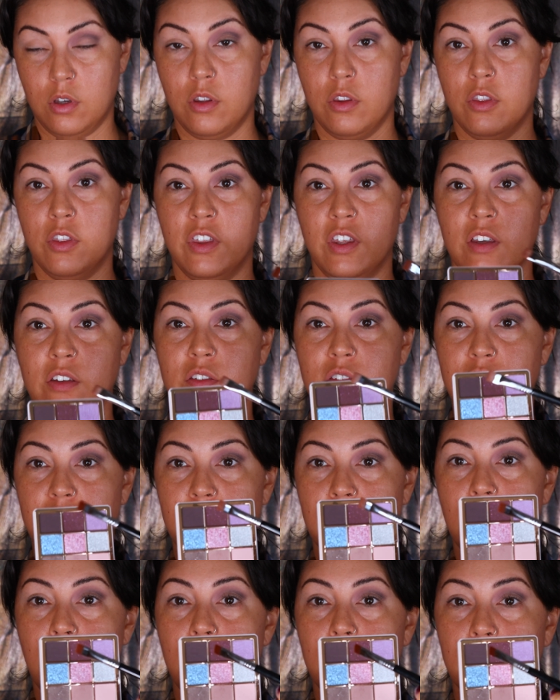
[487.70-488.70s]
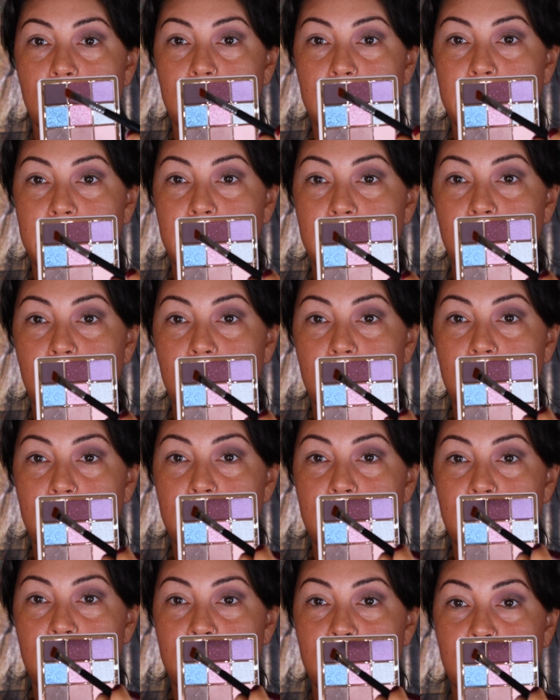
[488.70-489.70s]
this color here,
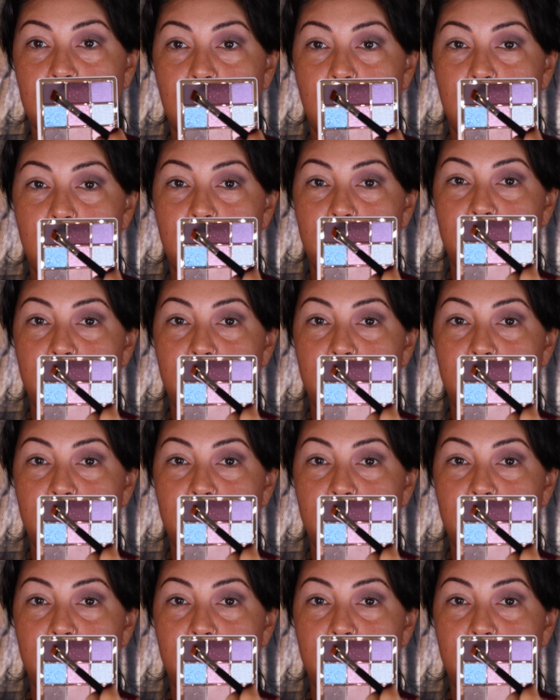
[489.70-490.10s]
this kind